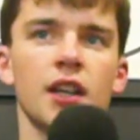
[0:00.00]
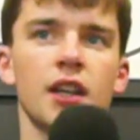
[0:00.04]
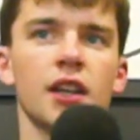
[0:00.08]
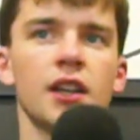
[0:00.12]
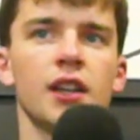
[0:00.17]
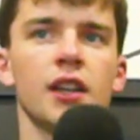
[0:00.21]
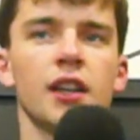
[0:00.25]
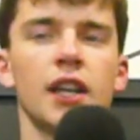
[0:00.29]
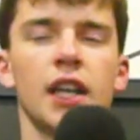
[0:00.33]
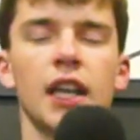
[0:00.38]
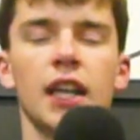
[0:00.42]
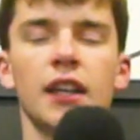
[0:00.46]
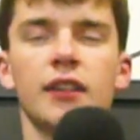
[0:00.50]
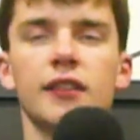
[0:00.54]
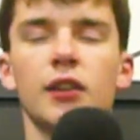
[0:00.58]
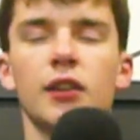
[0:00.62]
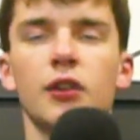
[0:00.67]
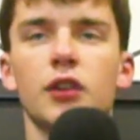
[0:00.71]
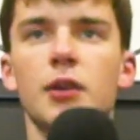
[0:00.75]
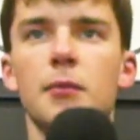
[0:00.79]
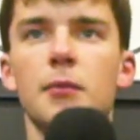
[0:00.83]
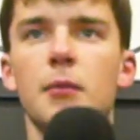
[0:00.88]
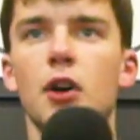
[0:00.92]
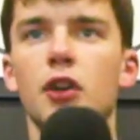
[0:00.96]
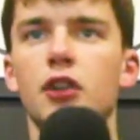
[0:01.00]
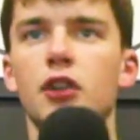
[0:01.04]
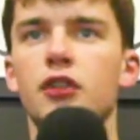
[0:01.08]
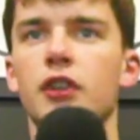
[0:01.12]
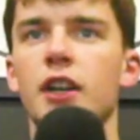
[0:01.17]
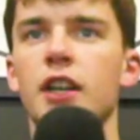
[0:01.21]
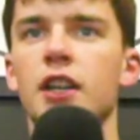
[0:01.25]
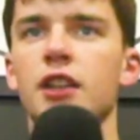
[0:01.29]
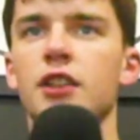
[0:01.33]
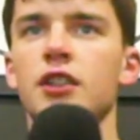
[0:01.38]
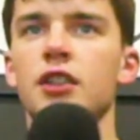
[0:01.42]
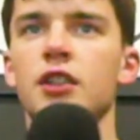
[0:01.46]
Here's Luka
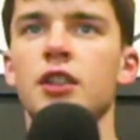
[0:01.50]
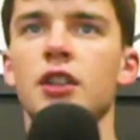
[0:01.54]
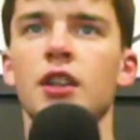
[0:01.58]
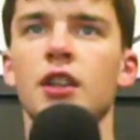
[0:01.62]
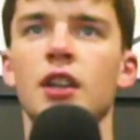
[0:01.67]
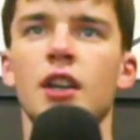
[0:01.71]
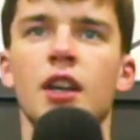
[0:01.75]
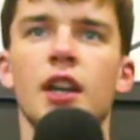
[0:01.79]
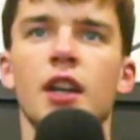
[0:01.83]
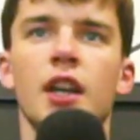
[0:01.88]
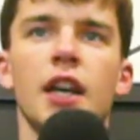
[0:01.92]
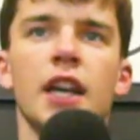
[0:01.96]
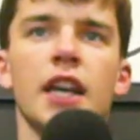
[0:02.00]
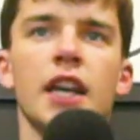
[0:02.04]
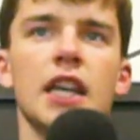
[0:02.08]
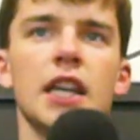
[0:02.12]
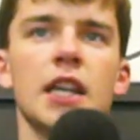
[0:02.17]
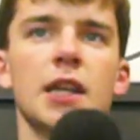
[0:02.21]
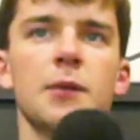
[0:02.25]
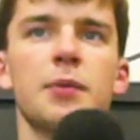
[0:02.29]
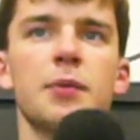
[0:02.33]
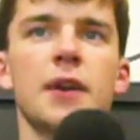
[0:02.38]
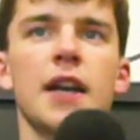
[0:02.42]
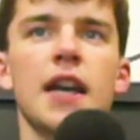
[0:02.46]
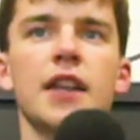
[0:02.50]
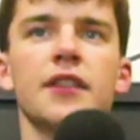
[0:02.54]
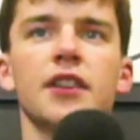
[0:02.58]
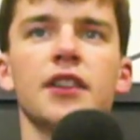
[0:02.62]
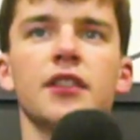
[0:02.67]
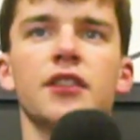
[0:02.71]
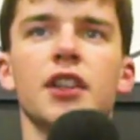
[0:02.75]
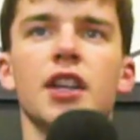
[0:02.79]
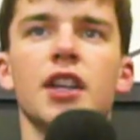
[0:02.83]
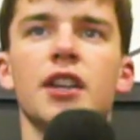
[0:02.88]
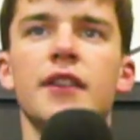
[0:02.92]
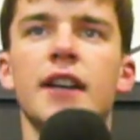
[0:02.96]
Modric. He plays it
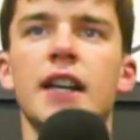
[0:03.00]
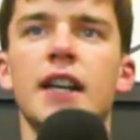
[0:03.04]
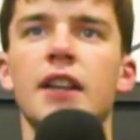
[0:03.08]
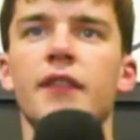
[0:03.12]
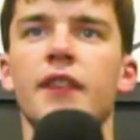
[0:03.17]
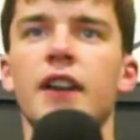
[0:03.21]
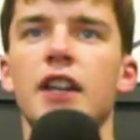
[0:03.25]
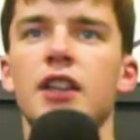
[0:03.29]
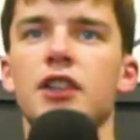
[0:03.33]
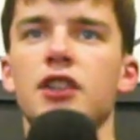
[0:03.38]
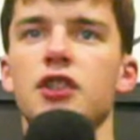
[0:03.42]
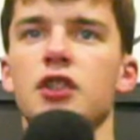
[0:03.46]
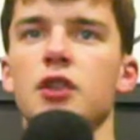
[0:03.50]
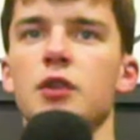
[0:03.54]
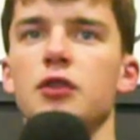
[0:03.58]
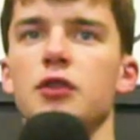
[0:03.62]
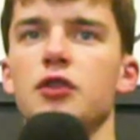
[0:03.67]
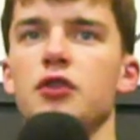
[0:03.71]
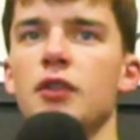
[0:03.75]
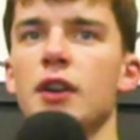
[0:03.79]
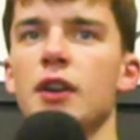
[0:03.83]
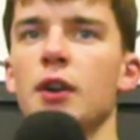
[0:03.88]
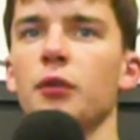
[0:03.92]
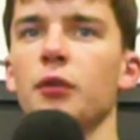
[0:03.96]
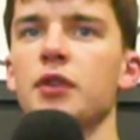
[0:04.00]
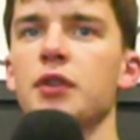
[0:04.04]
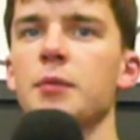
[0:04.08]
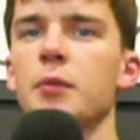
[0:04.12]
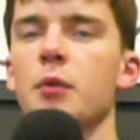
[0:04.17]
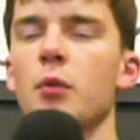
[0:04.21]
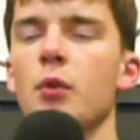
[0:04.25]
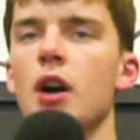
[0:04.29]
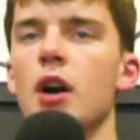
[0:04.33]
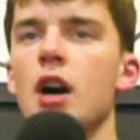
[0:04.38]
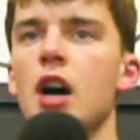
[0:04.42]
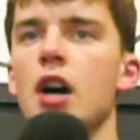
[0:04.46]
to Juranovic, who drills the
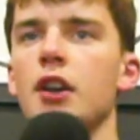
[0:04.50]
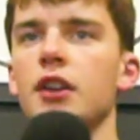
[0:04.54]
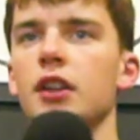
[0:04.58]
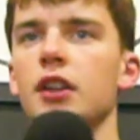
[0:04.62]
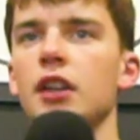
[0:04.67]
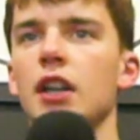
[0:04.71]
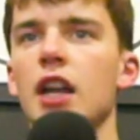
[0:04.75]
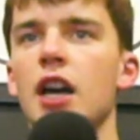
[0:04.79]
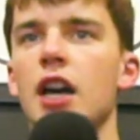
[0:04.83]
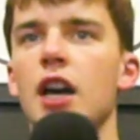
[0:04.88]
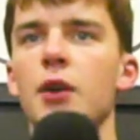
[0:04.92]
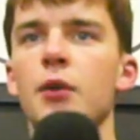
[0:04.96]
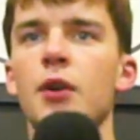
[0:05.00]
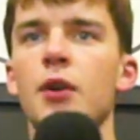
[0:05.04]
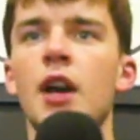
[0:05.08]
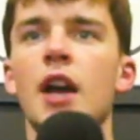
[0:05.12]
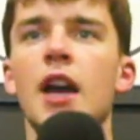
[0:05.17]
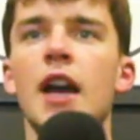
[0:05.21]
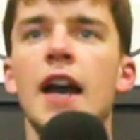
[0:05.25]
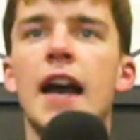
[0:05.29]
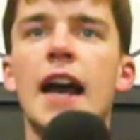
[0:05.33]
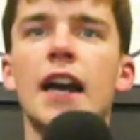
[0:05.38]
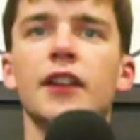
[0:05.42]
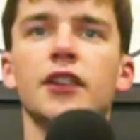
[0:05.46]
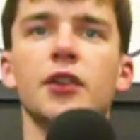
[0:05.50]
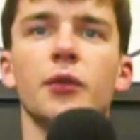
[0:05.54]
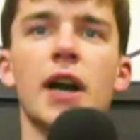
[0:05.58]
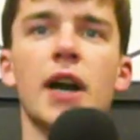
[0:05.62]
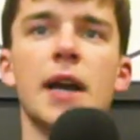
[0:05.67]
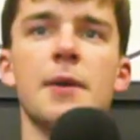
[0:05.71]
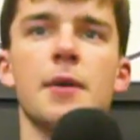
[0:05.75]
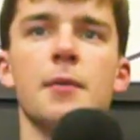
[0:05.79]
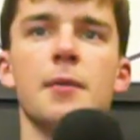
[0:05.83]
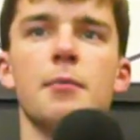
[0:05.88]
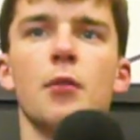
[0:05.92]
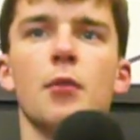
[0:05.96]
ball hard and low. Hacked away,
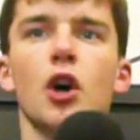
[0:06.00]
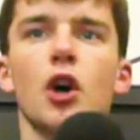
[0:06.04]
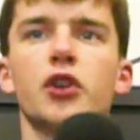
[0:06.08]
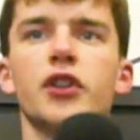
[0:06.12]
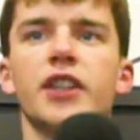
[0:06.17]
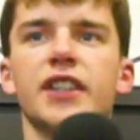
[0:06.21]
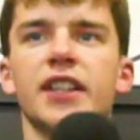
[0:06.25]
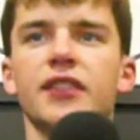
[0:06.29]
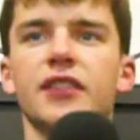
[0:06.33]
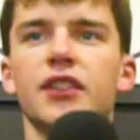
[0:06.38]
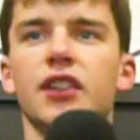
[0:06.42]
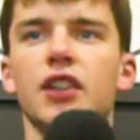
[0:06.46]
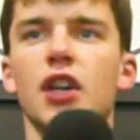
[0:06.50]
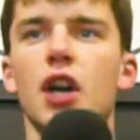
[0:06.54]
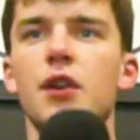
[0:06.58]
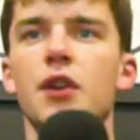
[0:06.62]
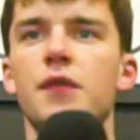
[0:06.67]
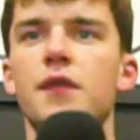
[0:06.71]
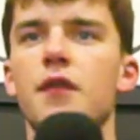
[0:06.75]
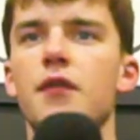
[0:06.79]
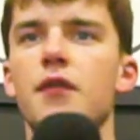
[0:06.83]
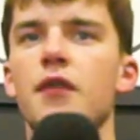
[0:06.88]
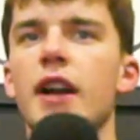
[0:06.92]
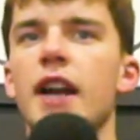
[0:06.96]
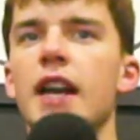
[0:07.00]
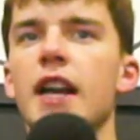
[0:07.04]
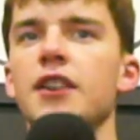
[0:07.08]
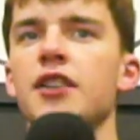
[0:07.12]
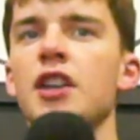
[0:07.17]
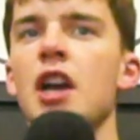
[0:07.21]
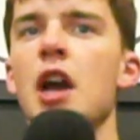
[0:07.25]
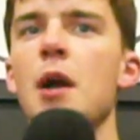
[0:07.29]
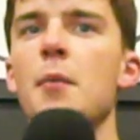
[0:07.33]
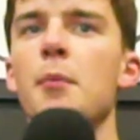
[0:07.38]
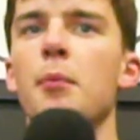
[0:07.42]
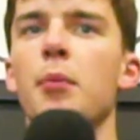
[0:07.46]
but Modric has a go from range.
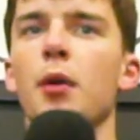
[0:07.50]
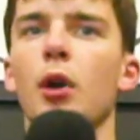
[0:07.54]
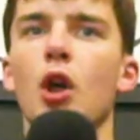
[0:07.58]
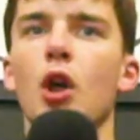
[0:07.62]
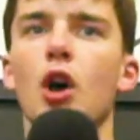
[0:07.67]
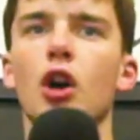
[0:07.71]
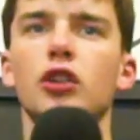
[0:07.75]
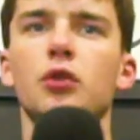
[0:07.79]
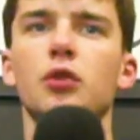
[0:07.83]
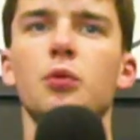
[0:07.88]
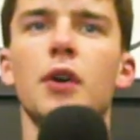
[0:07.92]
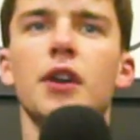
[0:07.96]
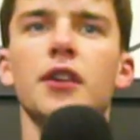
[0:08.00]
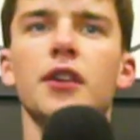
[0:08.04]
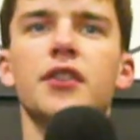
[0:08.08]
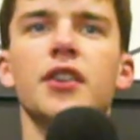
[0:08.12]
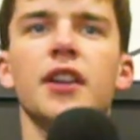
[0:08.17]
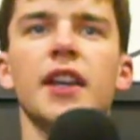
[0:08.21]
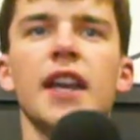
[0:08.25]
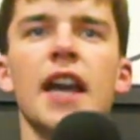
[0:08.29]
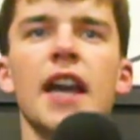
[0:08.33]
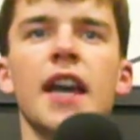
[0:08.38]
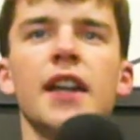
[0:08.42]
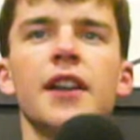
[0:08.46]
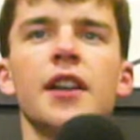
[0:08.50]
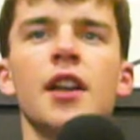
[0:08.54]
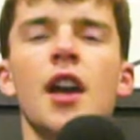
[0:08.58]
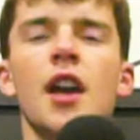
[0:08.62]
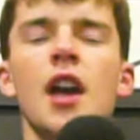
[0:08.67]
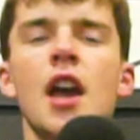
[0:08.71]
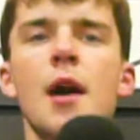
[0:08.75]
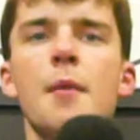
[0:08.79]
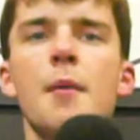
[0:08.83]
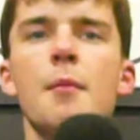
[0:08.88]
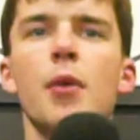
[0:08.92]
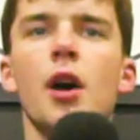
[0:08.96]
Blocked once again
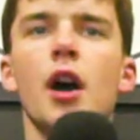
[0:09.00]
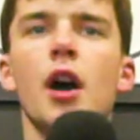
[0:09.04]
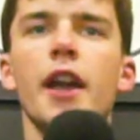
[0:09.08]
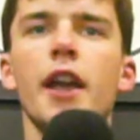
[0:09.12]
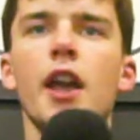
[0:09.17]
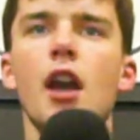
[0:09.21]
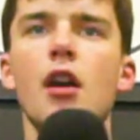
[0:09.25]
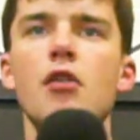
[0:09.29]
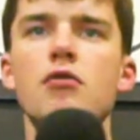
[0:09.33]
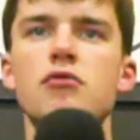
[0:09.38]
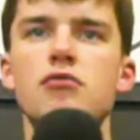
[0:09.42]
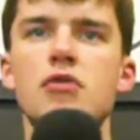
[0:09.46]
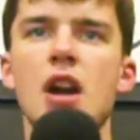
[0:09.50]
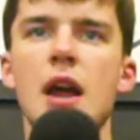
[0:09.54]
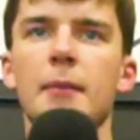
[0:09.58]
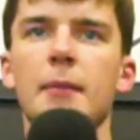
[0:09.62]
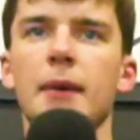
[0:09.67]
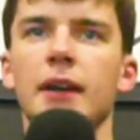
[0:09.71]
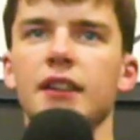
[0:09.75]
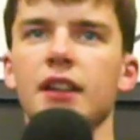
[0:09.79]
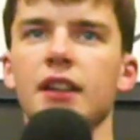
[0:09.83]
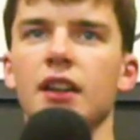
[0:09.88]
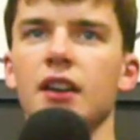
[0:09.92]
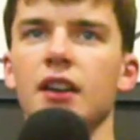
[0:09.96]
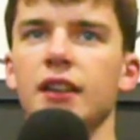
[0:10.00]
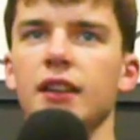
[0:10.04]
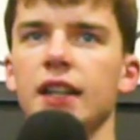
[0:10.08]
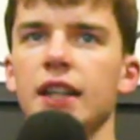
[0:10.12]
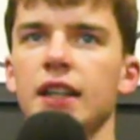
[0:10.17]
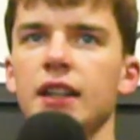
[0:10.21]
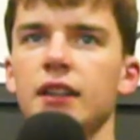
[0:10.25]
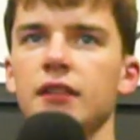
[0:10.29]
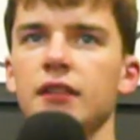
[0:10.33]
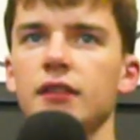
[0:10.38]
by Ramadani,